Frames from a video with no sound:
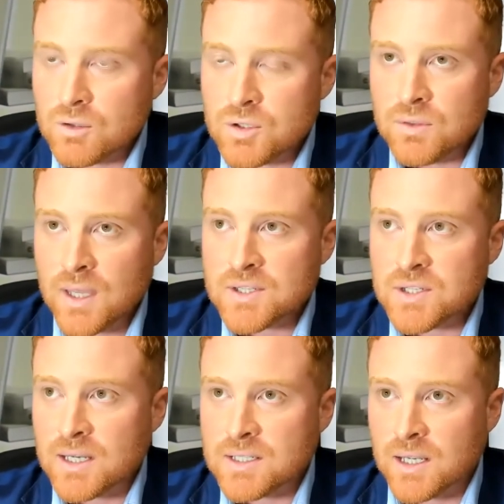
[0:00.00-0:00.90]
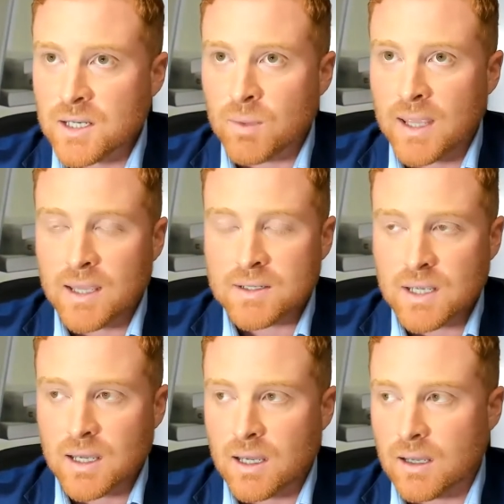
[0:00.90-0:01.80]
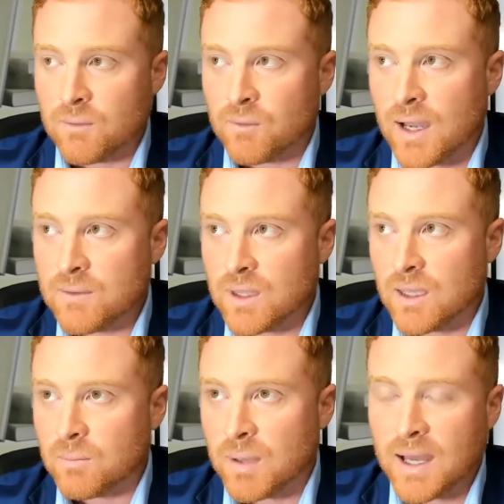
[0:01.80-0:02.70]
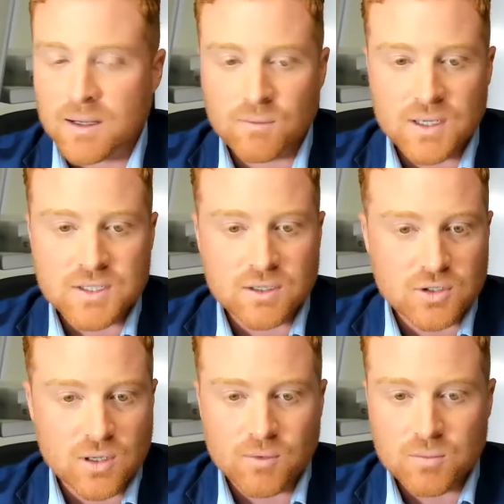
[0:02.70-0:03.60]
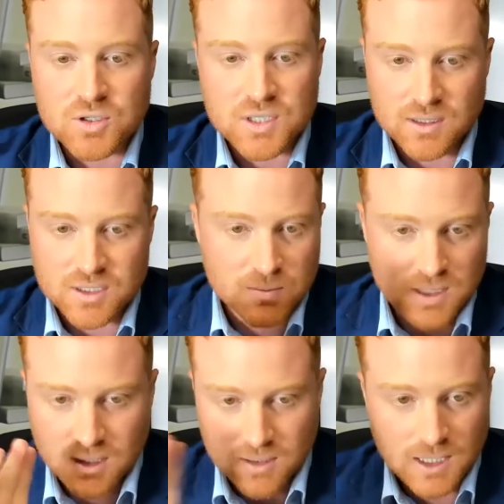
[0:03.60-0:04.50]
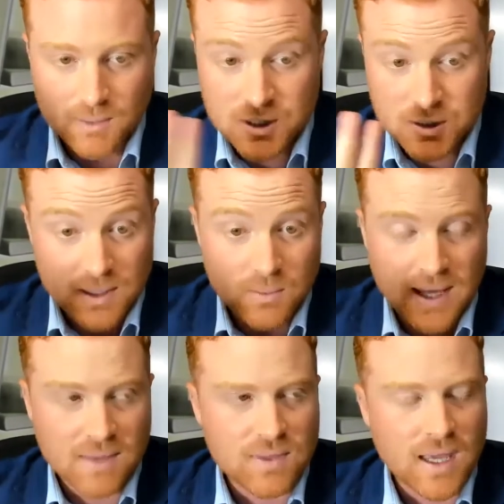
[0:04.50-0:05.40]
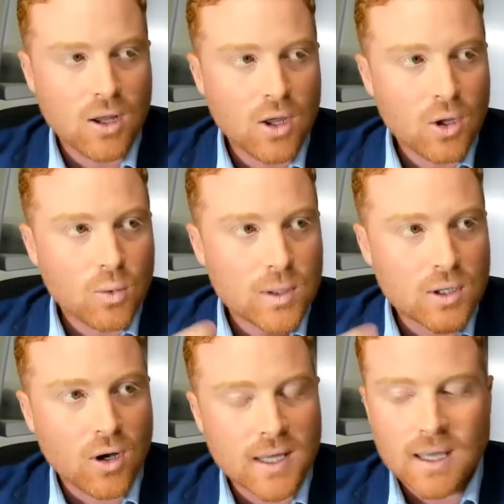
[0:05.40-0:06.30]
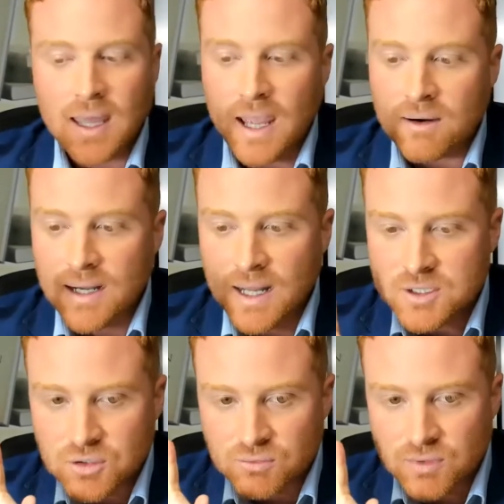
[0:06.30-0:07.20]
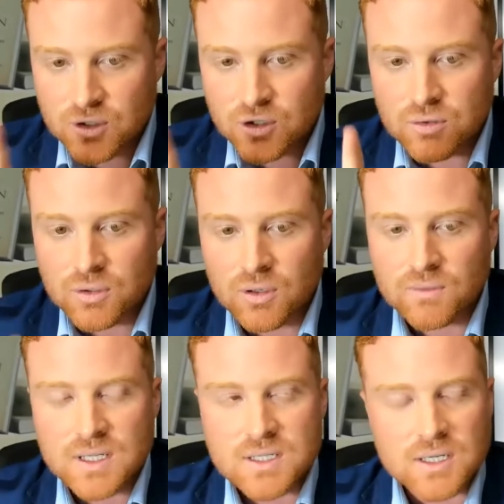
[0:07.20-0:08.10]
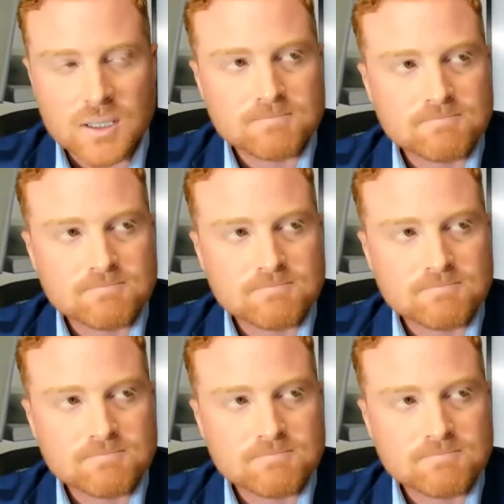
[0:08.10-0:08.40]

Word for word: 2018, and we had uh, a five year partner visa because I'm from New Zealand to be here. Anyway, so we, we had that we got here, Harriet had to renew her visa.